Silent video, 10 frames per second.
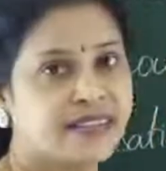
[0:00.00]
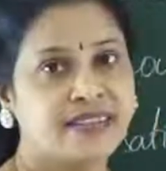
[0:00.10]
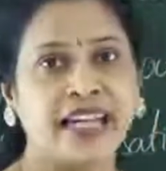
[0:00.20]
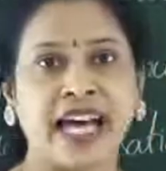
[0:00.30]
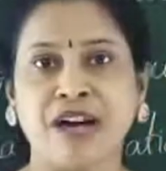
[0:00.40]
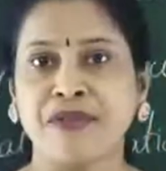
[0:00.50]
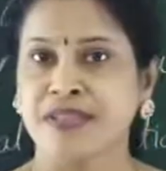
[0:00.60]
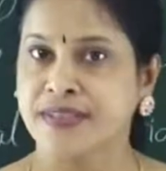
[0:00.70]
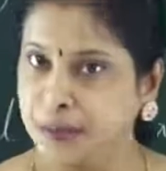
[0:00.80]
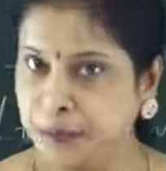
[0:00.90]
they have a
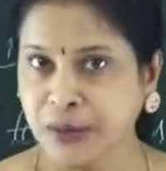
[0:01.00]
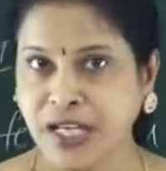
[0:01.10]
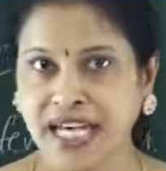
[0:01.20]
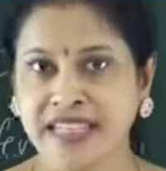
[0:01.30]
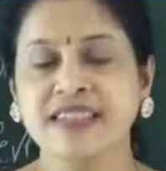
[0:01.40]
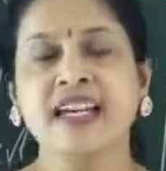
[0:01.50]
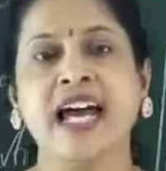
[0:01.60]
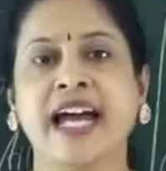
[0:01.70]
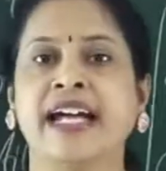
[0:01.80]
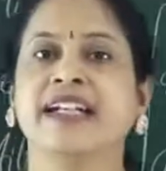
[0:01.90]
simple eyes
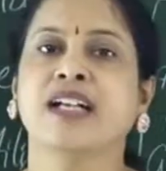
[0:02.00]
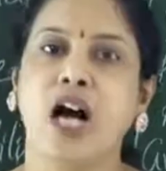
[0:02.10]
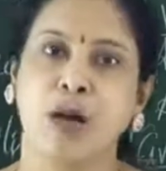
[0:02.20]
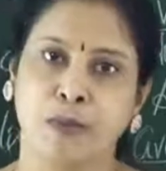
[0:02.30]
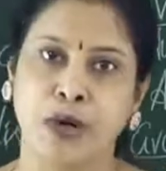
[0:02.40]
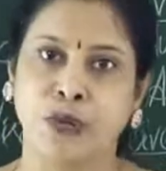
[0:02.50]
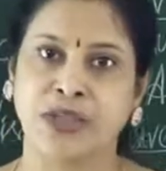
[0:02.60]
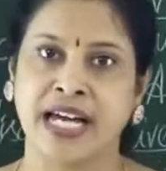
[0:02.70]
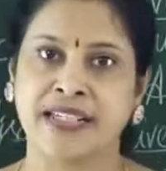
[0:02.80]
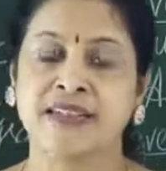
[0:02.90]
and compound
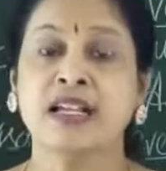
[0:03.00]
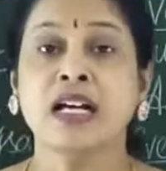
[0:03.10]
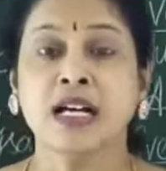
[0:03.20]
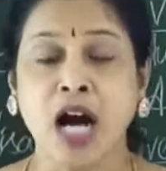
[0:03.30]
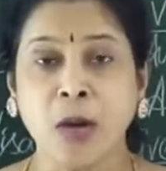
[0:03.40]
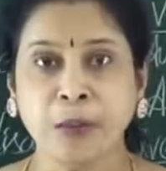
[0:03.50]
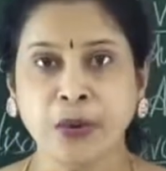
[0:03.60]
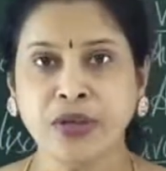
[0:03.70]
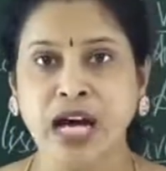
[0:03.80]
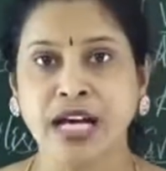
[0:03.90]
eyes.
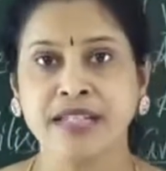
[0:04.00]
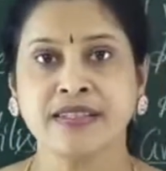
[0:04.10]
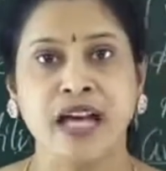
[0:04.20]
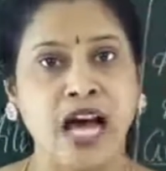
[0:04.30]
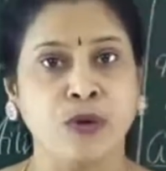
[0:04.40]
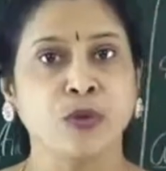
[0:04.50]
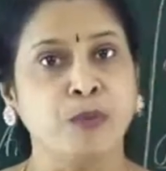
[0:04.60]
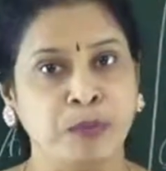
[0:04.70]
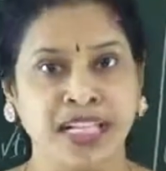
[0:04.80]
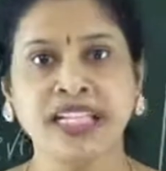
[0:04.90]
Compound eyes have
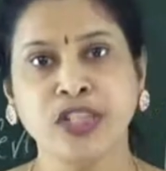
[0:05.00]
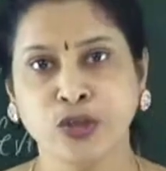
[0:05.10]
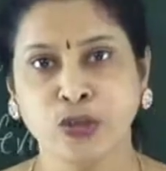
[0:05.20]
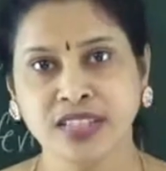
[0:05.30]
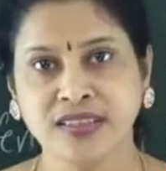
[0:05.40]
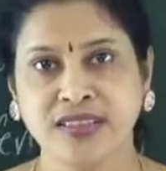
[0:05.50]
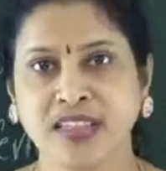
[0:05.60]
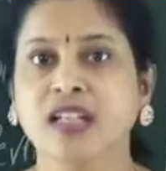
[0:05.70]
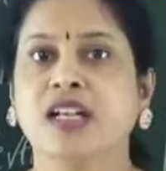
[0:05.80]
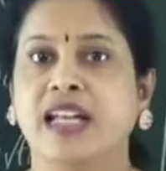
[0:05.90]
many units.
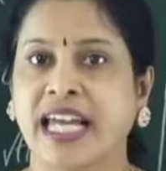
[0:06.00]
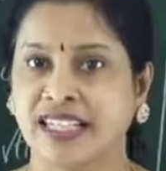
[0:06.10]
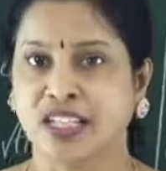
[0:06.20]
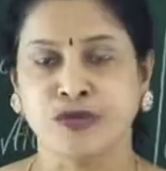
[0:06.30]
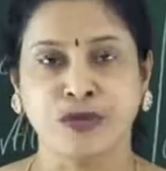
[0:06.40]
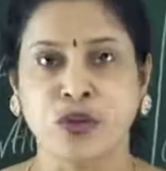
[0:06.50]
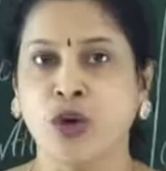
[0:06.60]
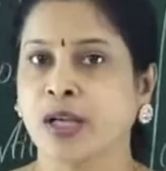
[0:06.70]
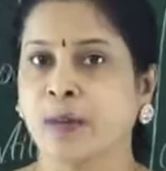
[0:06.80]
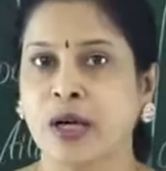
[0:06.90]
Like if you
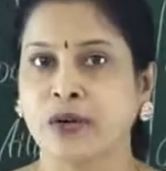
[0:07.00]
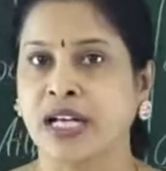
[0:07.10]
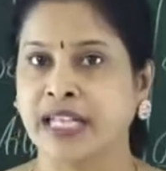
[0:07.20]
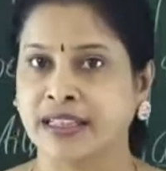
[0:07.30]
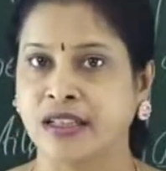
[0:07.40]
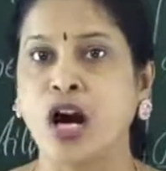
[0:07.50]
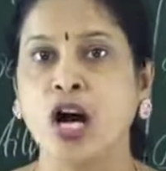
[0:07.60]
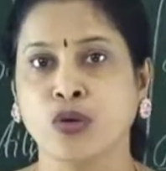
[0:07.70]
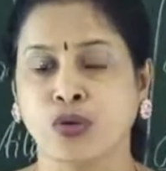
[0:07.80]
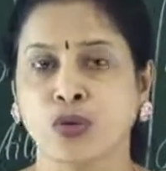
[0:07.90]
talk about like
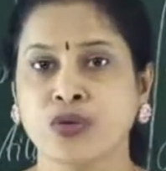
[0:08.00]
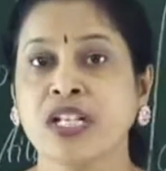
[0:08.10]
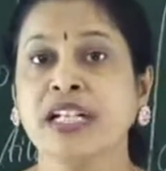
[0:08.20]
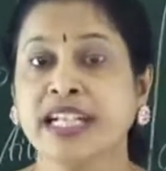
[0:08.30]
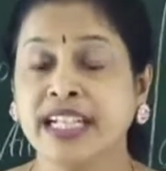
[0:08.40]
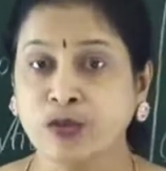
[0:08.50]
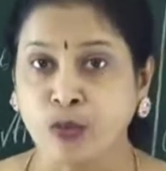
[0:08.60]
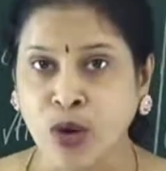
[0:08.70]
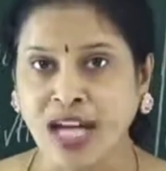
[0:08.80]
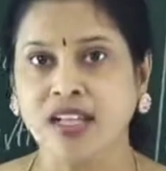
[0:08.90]
cockroach, in
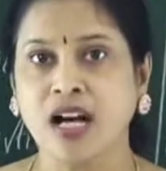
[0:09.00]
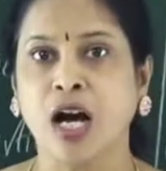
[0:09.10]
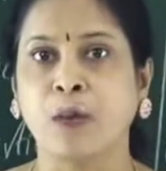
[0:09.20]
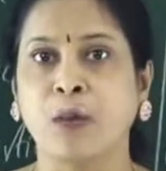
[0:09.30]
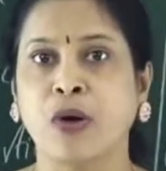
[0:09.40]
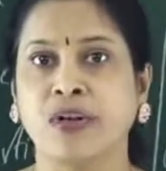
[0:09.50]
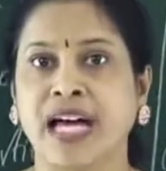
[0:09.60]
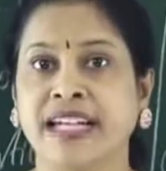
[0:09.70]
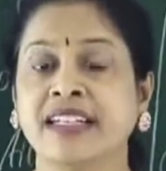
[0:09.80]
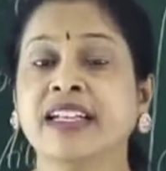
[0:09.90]
one compound
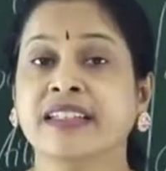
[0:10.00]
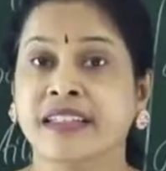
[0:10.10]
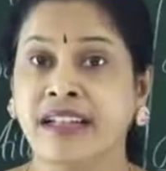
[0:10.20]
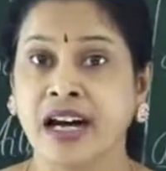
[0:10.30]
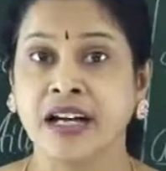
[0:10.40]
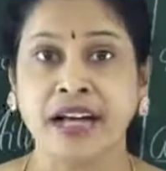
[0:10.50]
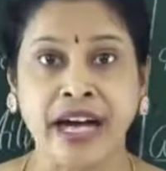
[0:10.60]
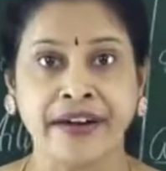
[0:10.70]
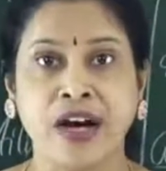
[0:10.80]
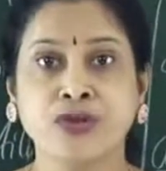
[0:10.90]
eye there are
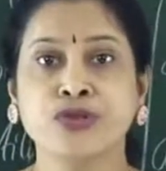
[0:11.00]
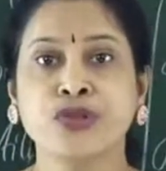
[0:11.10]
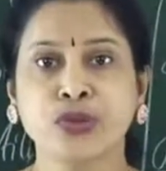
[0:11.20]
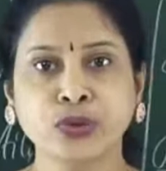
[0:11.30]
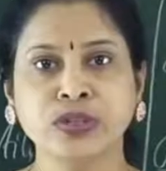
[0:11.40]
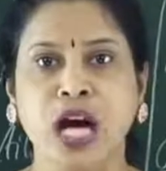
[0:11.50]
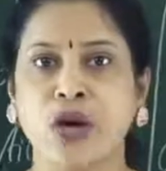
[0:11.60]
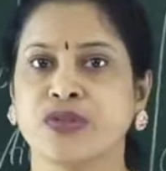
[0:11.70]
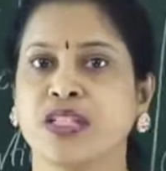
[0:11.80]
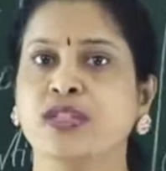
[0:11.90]
around
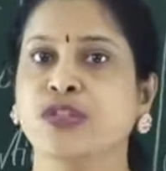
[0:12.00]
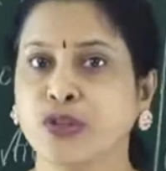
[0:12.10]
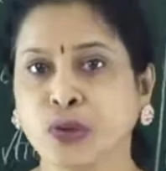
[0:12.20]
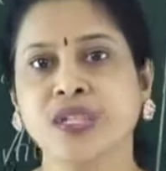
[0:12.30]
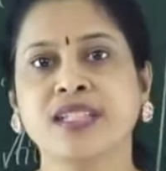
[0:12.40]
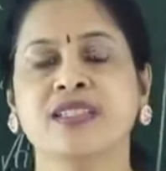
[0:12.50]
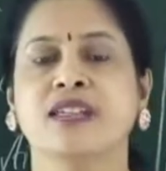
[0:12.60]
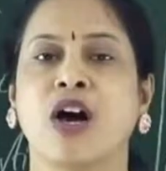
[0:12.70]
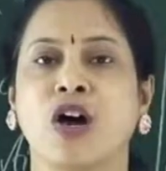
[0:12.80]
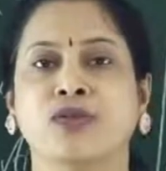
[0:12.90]
2000 units
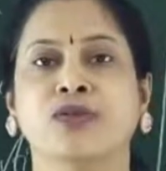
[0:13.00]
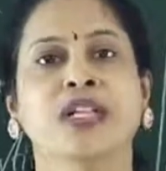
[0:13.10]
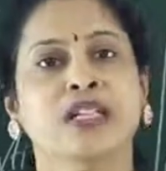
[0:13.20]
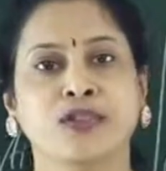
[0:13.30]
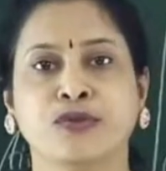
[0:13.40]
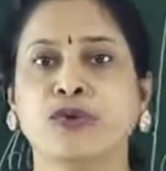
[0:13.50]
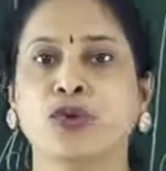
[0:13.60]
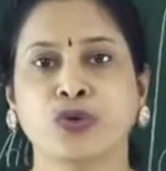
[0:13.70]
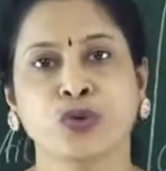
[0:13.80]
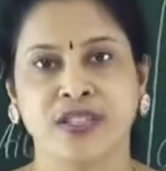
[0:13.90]
of the
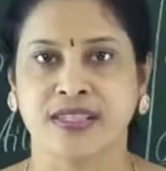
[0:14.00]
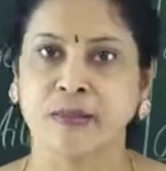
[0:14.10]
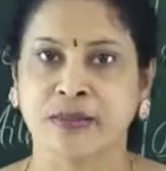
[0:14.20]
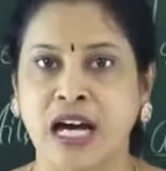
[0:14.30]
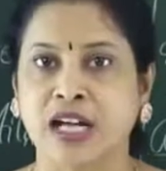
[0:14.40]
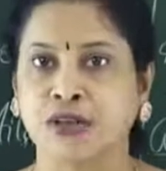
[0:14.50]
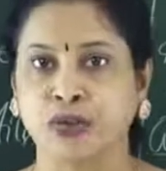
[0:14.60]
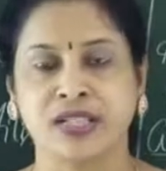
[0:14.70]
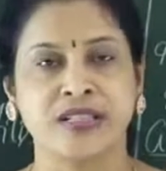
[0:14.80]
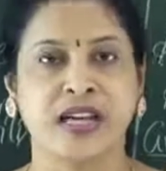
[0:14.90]
photoreceptor
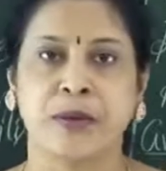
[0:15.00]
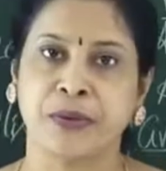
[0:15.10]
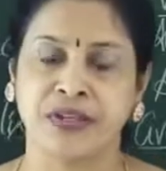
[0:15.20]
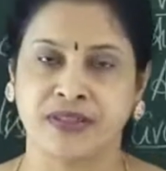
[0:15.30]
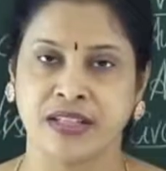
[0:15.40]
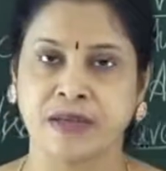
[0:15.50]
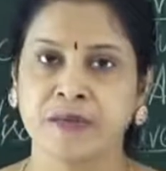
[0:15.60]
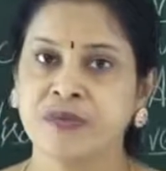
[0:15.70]
units are present.